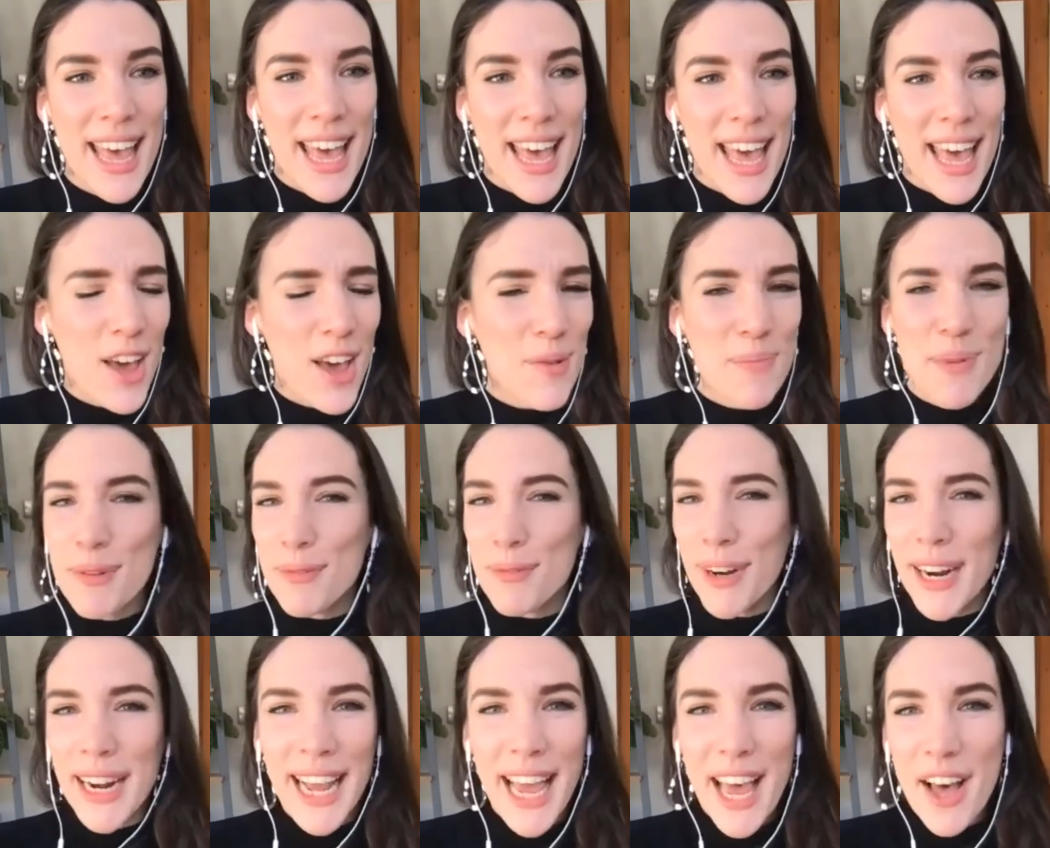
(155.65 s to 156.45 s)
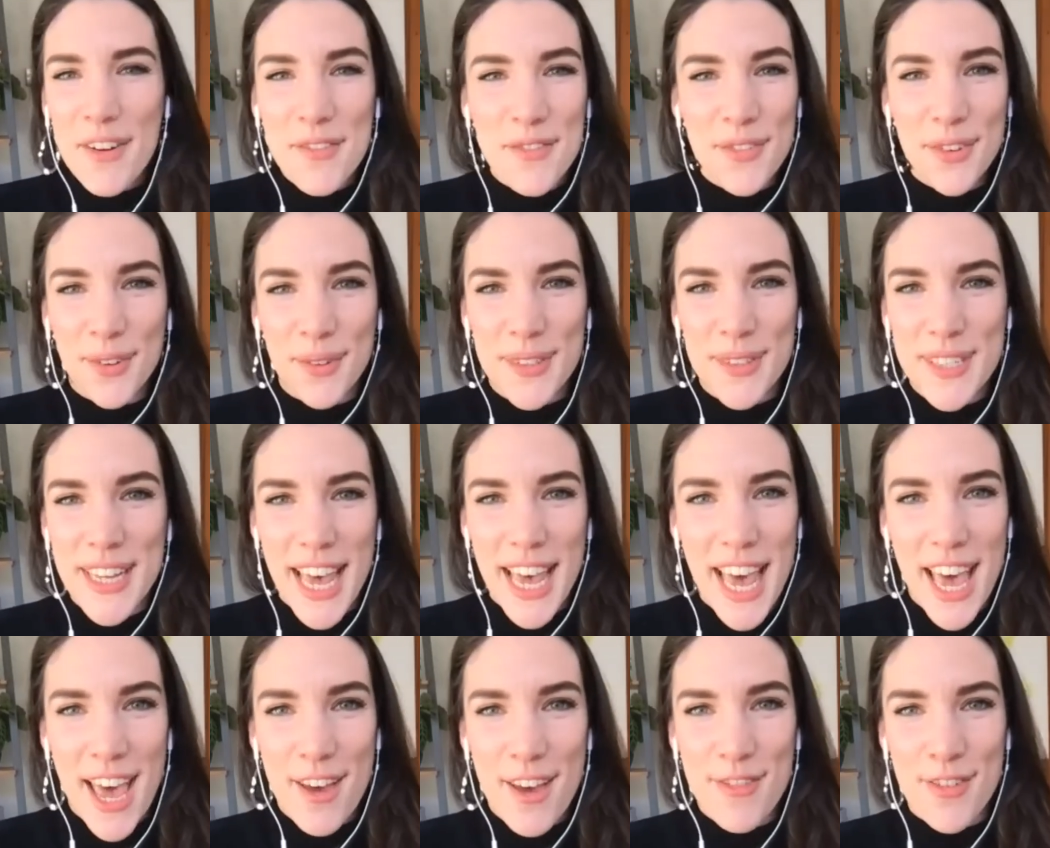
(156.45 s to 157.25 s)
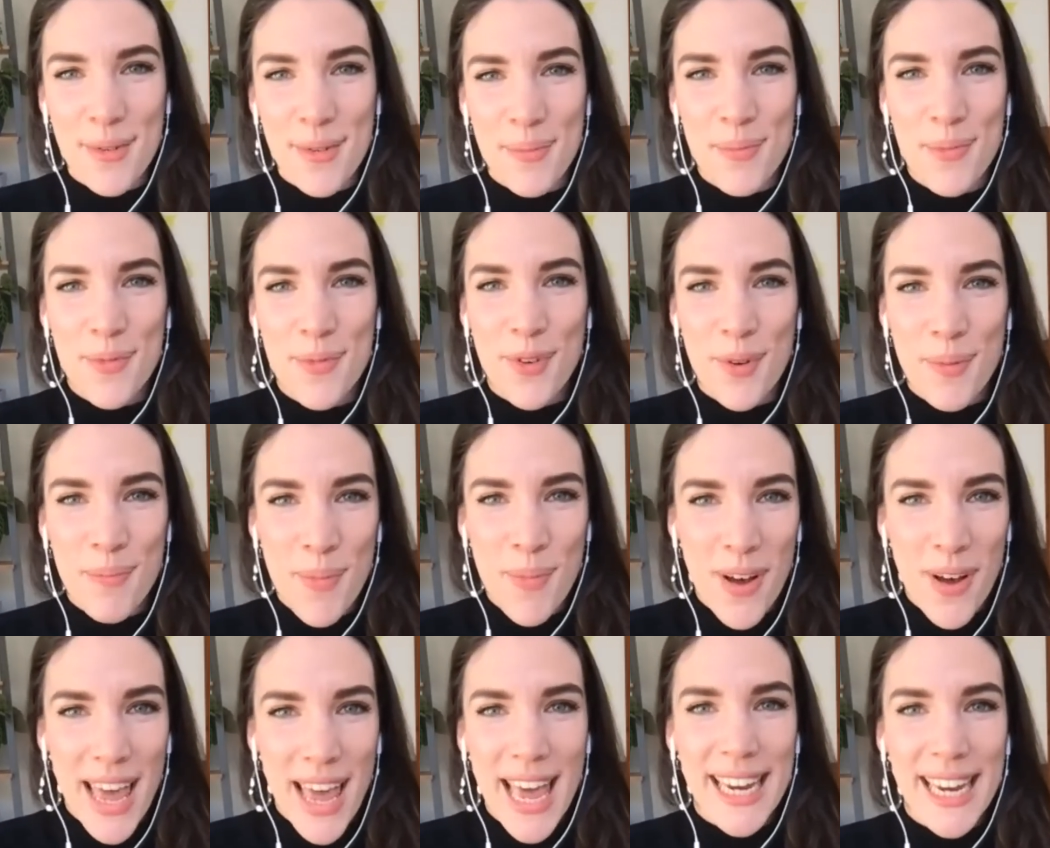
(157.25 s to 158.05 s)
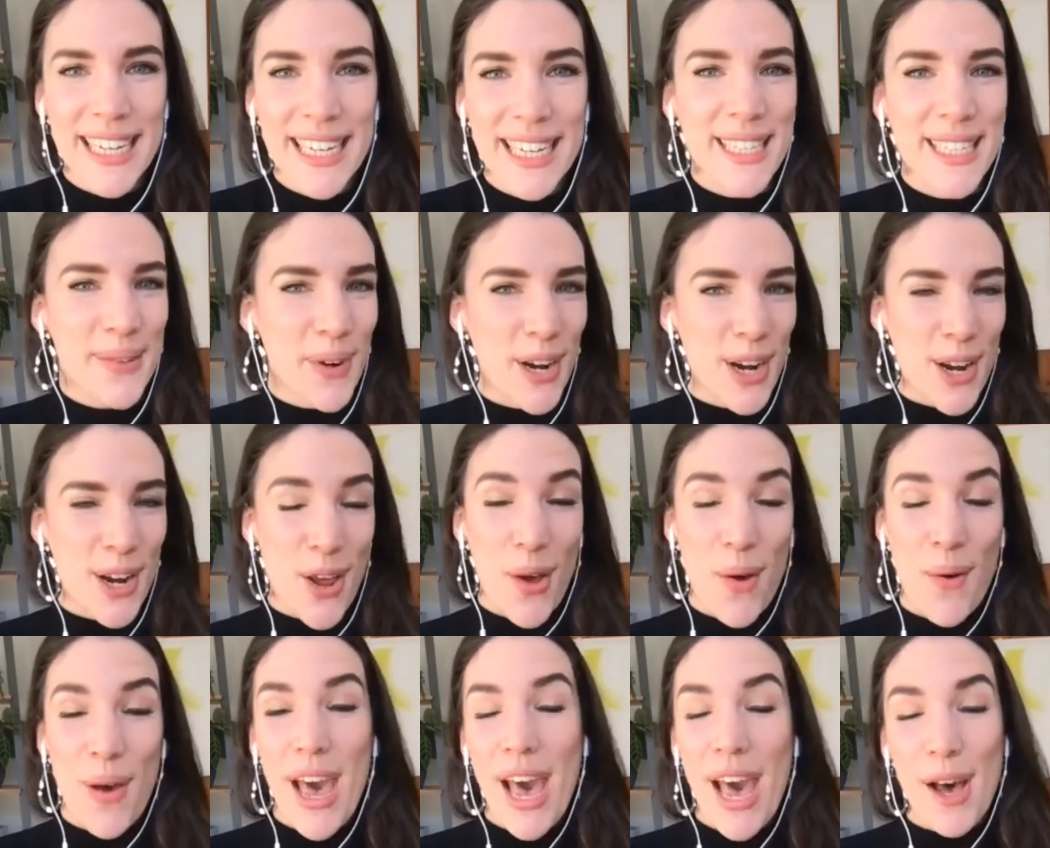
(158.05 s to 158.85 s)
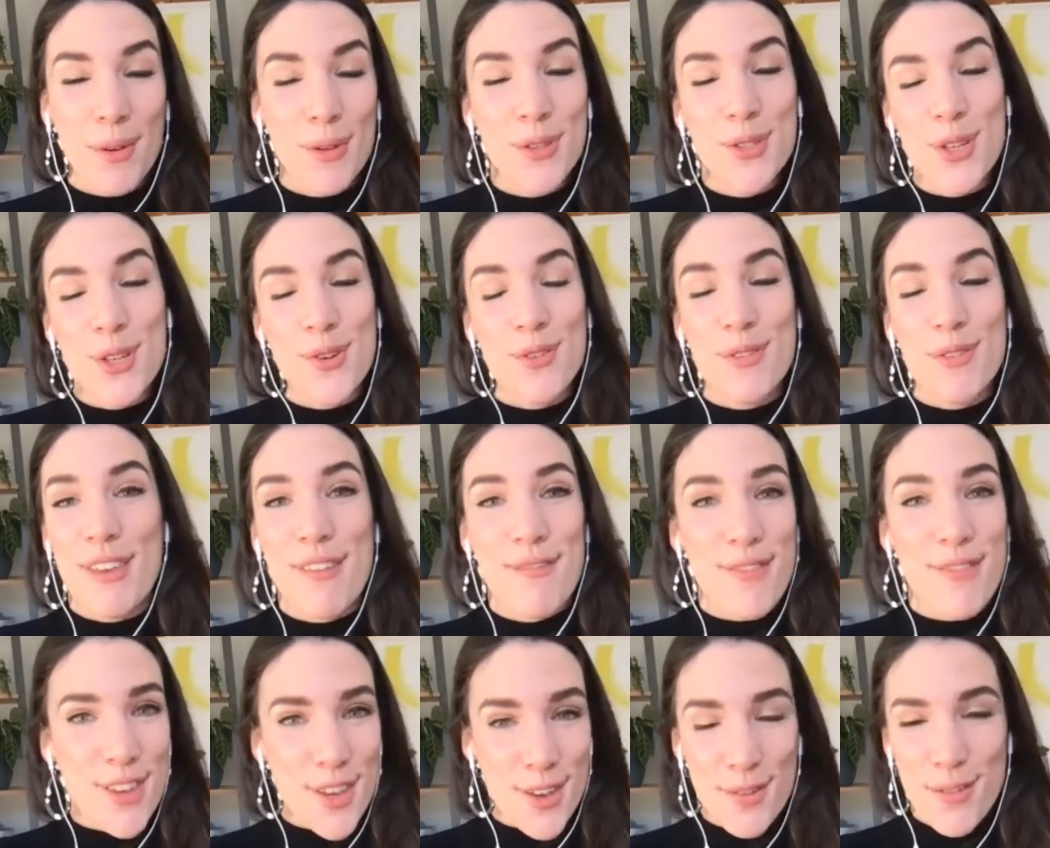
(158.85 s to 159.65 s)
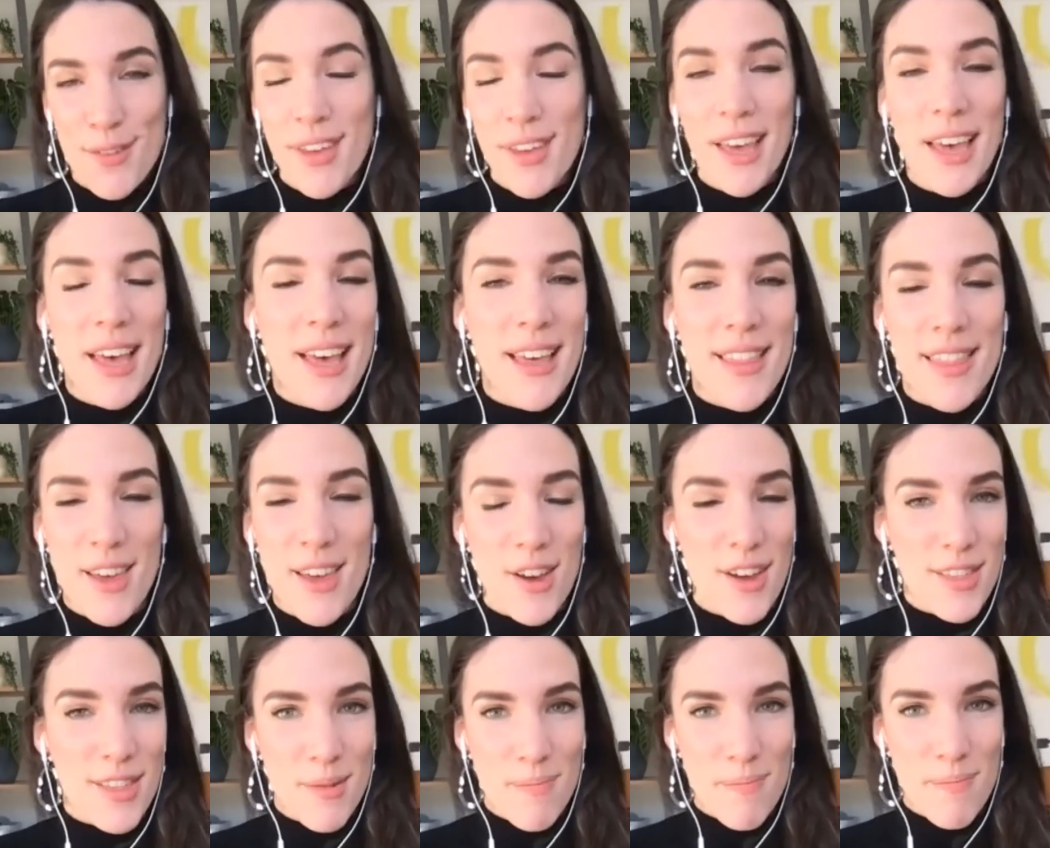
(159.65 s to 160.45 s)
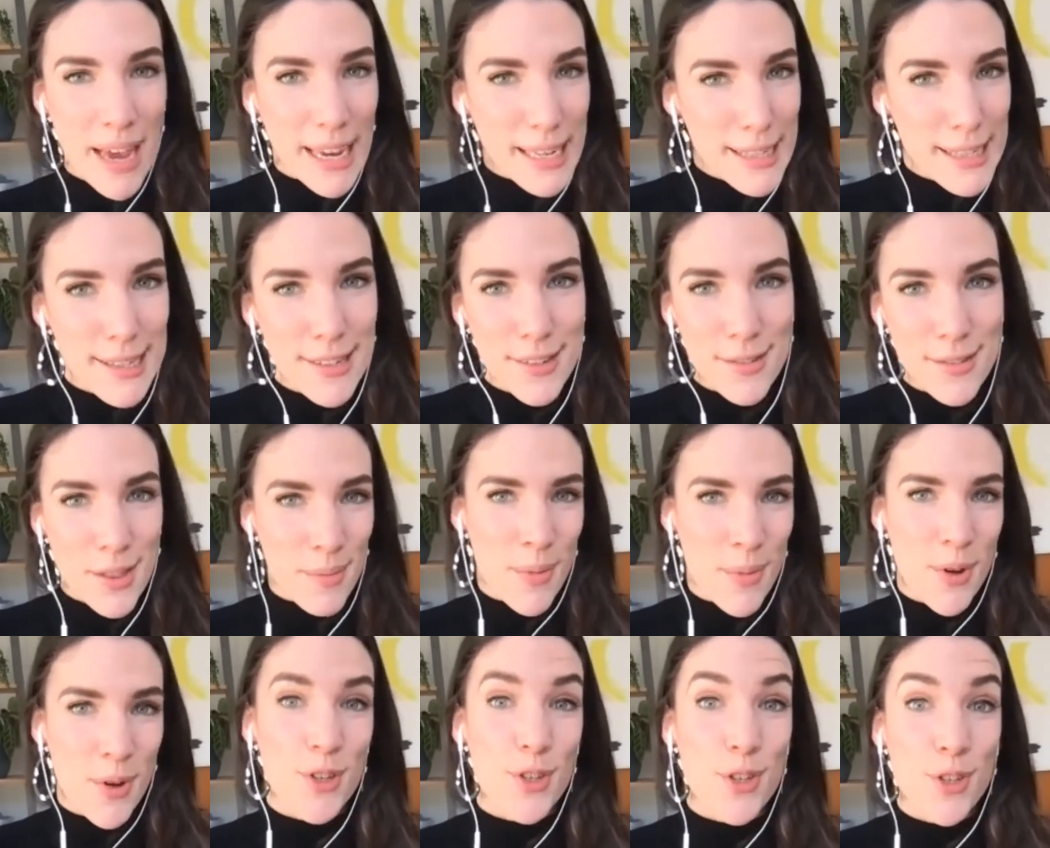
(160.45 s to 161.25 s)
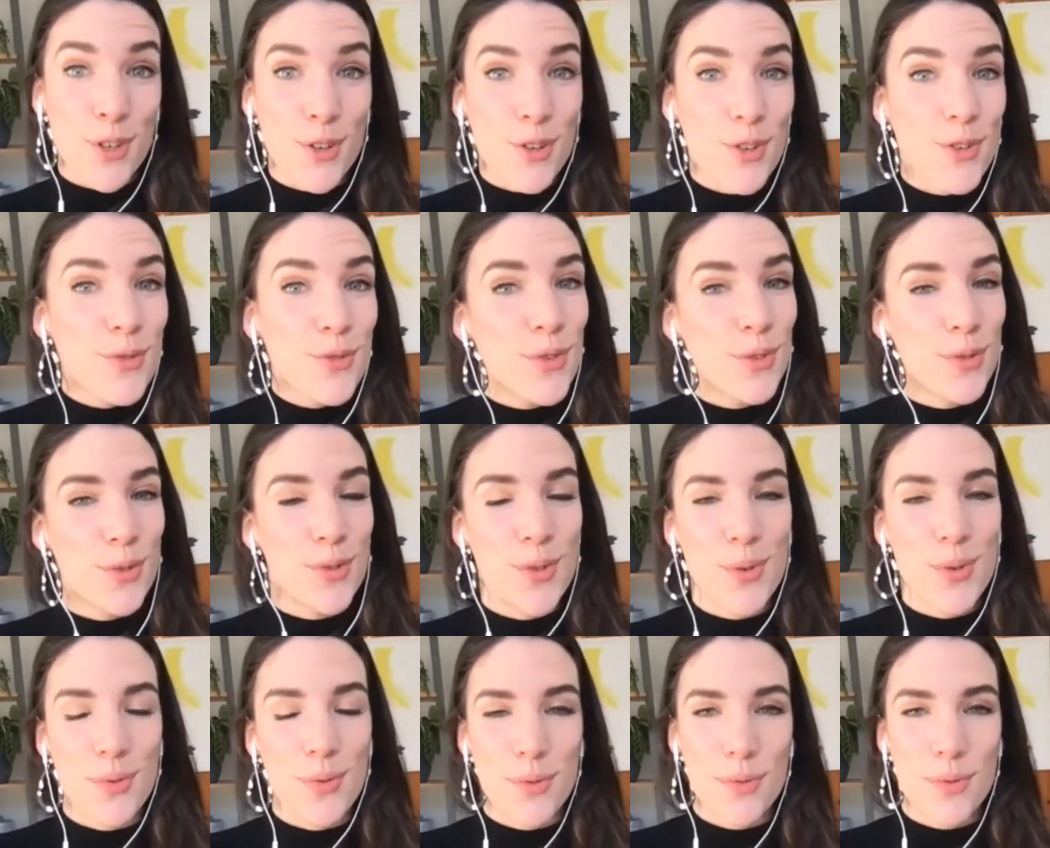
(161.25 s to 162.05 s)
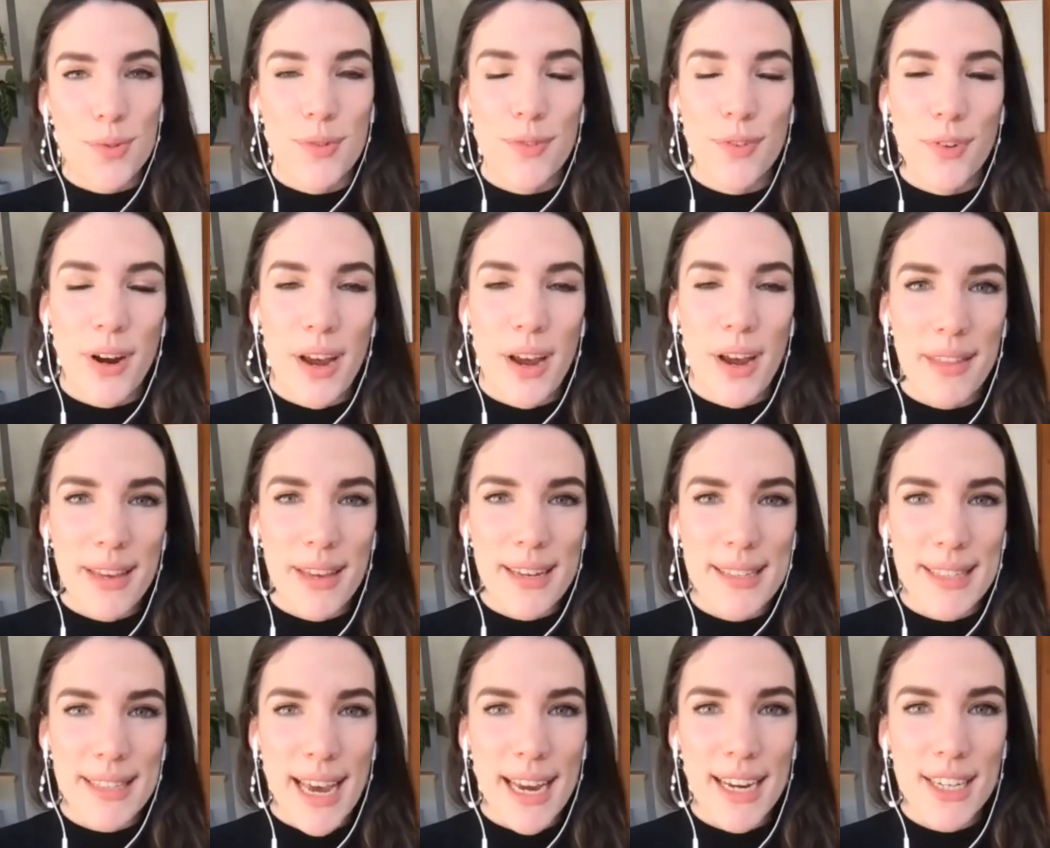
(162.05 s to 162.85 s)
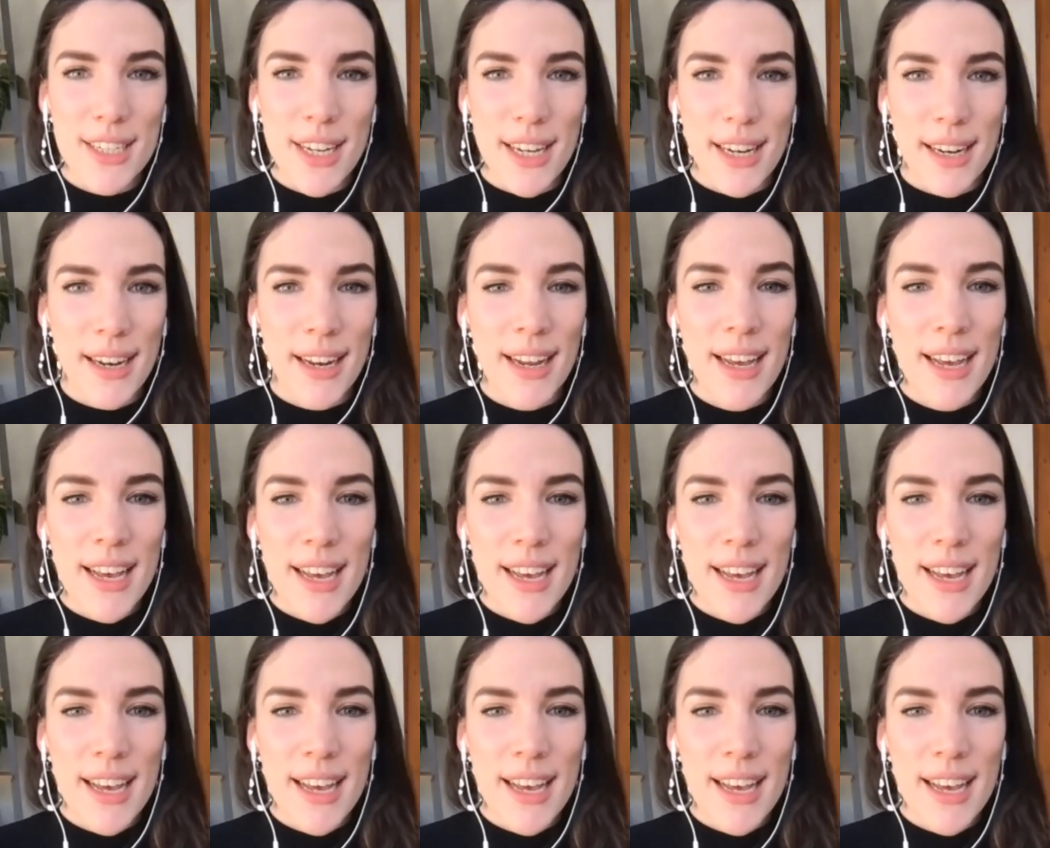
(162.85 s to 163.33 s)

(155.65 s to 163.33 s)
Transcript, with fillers: it would be really helpful to hear from, from my end so I know how to give you the, the best, the most useful tools throughout this session.